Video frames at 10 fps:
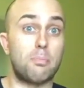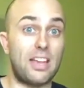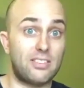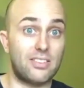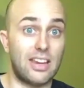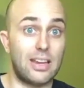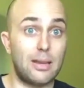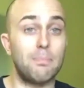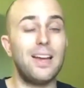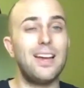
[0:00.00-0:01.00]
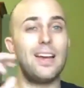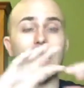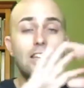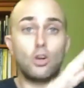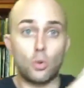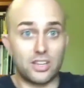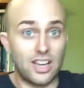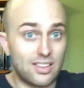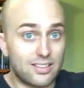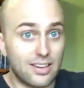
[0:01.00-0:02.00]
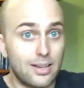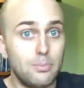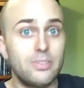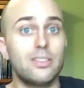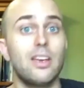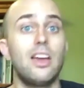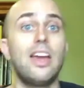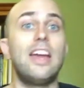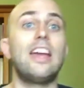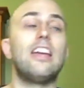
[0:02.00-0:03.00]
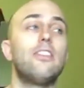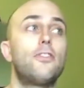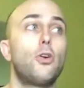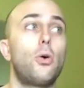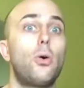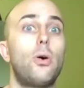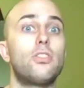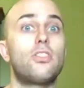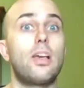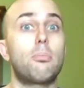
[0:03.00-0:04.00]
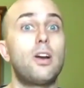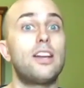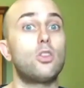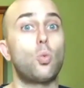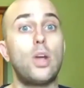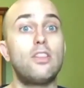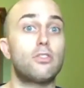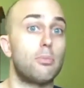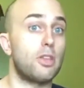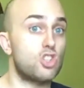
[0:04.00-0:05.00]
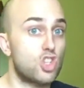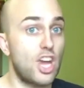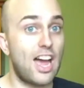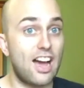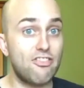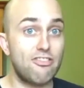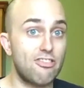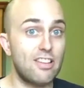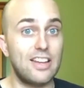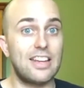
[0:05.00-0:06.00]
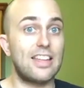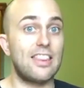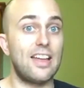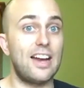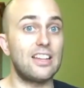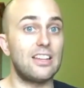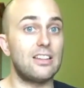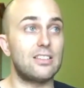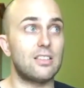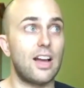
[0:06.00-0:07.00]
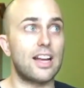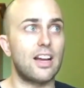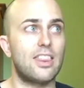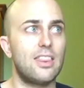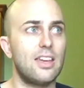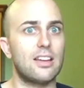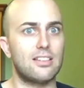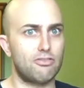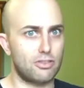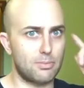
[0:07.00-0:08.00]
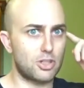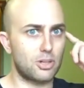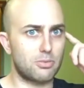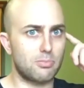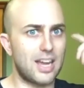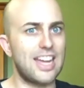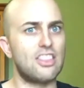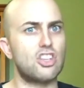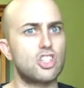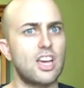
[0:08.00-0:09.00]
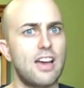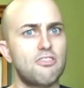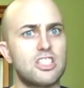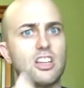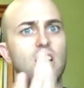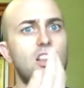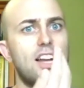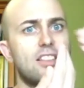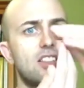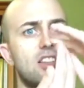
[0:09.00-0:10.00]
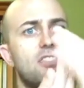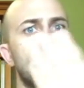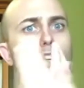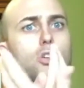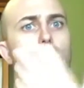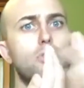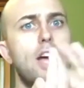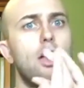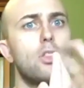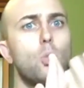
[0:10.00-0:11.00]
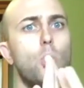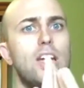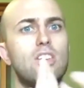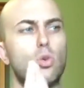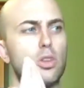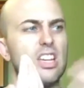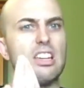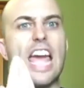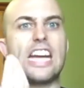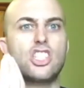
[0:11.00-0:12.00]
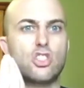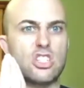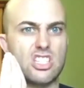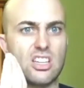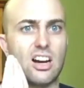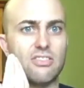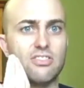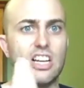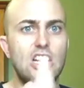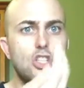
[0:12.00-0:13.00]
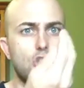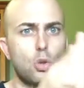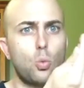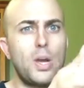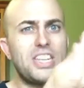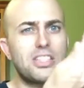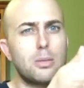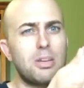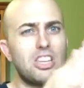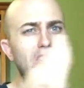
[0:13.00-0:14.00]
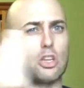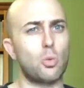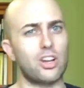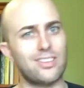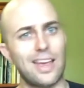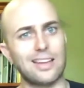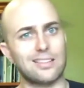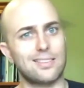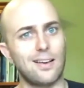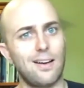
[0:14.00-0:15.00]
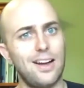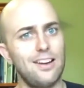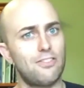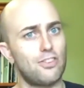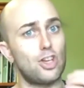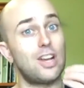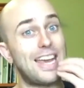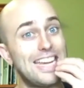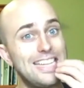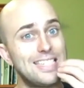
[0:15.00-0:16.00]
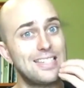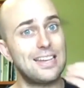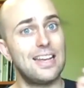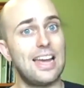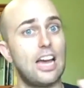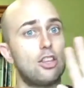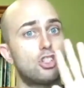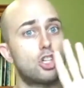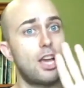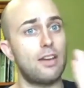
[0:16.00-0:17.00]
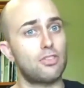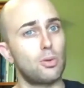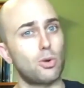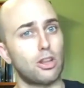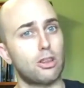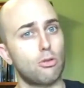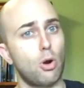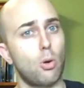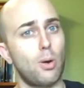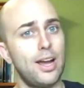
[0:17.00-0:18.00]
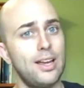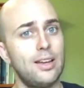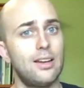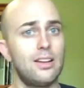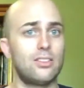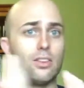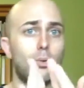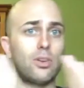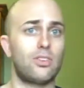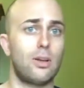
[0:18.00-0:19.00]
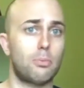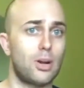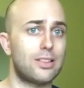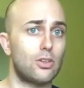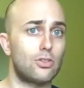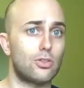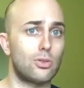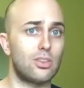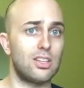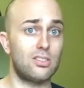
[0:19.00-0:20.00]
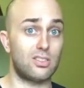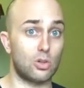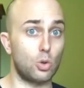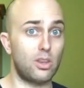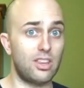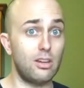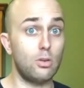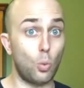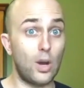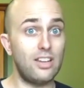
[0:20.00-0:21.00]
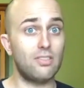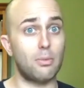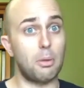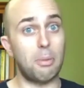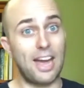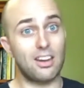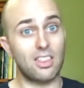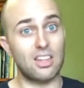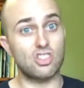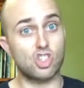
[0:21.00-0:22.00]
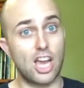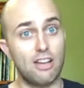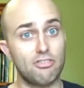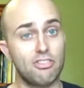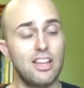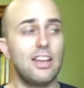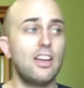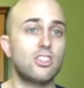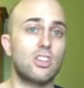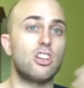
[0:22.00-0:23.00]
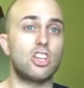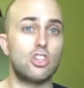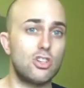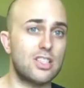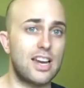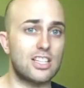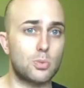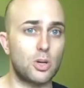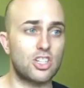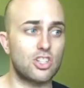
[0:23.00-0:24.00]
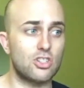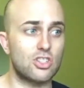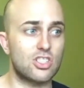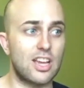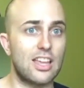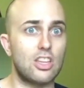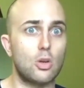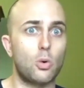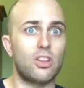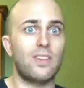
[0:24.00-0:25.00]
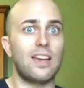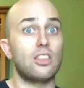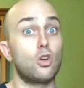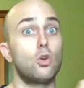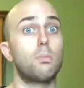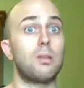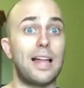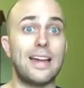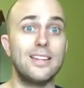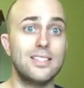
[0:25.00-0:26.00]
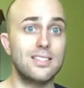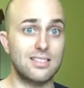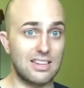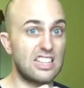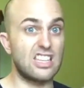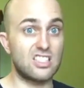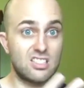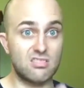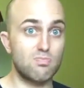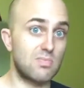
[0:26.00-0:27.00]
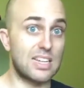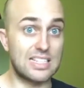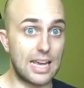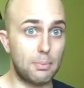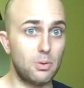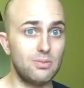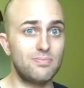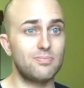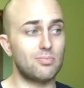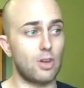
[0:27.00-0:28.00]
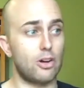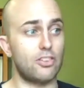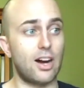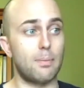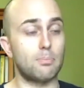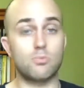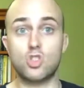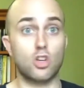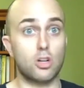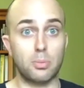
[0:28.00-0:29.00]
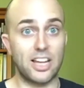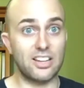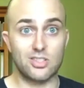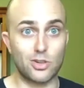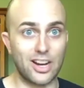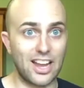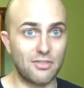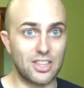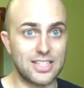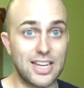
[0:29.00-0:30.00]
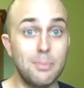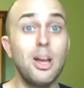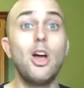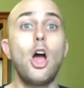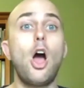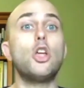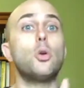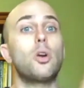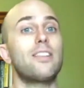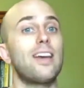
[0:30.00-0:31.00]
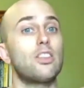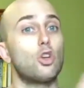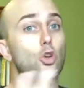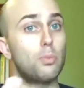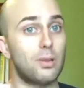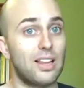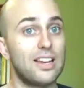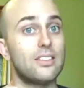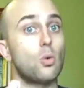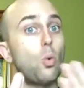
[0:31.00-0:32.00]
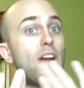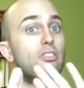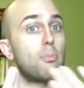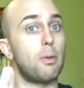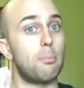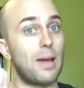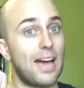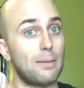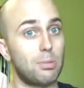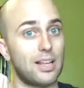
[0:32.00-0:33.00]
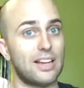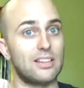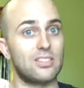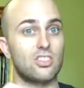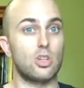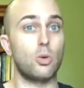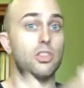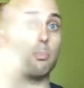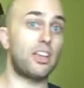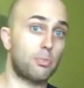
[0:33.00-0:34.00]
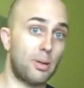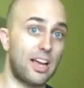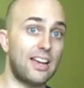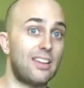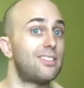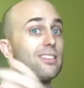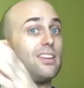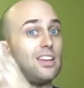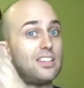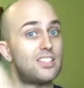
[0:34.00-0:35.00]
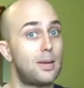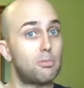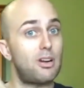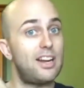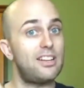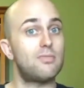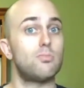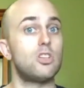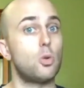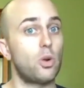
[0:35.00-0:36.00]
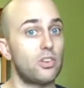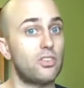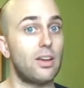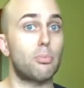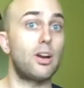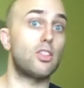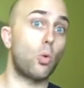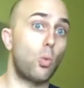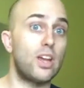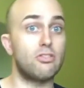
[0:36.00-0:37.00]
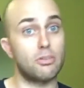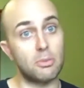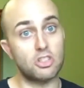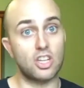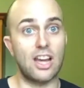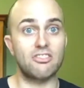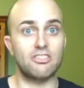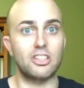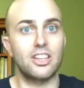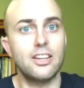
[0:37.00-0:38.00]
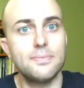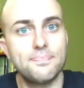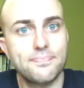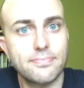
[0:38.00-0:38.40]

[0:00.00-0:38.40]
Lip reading: the best team and then all the other teams. If you're separating the wheat from the chaff, that is like, I think from the top of my head, the chaff is kind of like the stuff that goes around the wheat or the extra stuff. So the wheat's the bit that you want to take aside for you to eat, and the chaff you want to throw away. So you want to separate those two things, the good thing, wheat, from the bad thing, chaff. So you can use that expression to say that you want to take the good players, in this example of soccer players trying out for the team, you want to take the good players away from the bad players. So you want the best players separated, you want to separate the wheat from the chaff, okay?